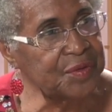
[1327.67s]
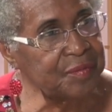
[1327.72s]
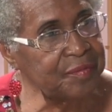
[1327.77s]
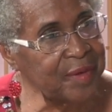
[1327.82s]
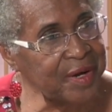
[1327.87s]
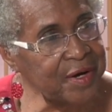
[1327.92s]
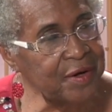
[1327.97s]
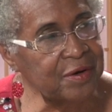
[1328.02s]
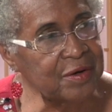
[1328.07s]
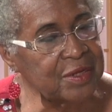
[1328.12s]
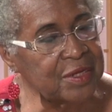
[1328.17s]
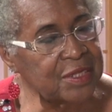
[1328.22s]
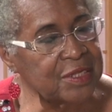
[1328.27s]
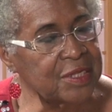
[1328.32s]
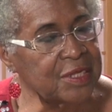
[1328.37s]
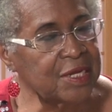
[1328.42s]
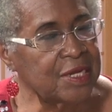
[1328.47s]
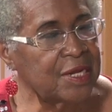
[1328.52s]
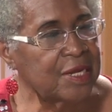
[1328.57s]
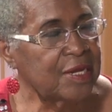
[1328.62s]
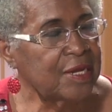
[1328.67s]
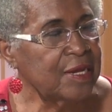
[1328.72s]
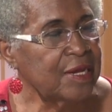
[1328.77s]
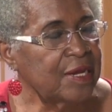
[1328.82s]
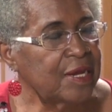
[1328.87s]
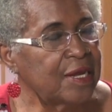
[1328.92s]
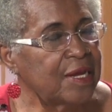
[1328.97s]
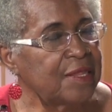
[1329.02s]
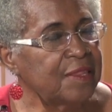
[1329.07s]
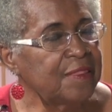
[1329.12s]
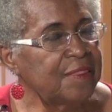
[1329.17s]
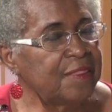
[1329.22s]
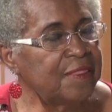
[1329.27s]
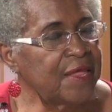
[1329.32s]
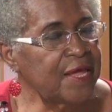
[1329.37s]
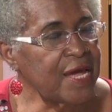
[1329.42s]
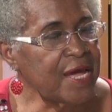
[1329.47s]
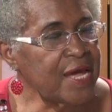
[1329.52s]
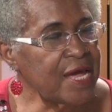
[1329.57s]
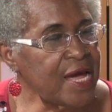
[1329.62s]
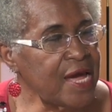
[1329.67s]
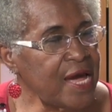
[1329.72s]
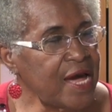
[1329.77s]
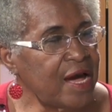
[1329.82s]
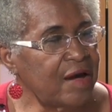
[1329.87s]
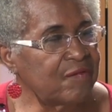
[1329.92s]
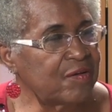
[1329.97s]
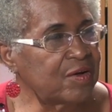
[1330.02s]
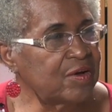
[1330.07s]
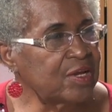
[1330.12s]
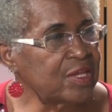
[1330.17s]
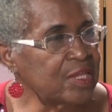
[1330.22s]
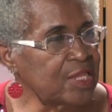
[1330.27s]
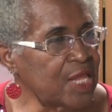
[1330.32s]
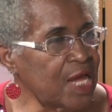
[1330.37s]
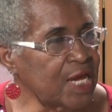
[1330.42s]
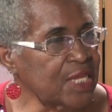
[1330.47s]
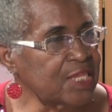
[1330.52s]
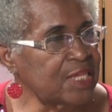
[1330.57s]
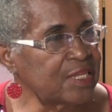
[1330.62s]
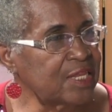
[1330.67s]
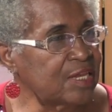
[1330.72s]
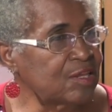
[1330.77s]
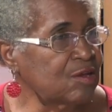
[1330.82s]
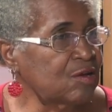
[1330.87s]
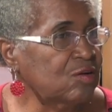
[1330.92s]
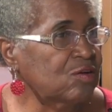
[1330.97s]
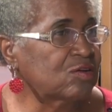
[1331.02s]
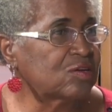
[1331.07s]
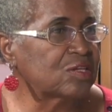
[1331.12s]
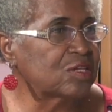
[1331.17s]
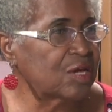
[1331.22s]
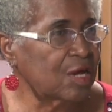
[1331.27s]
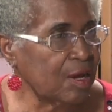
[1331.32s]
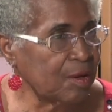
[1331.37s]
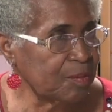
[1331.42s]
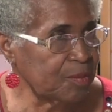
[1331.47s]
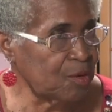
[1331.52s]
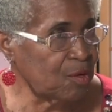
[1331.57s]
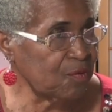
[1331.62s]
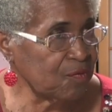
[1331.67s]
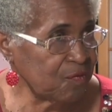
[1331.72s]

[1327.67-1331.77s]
Maryland. They have connected and hooked up on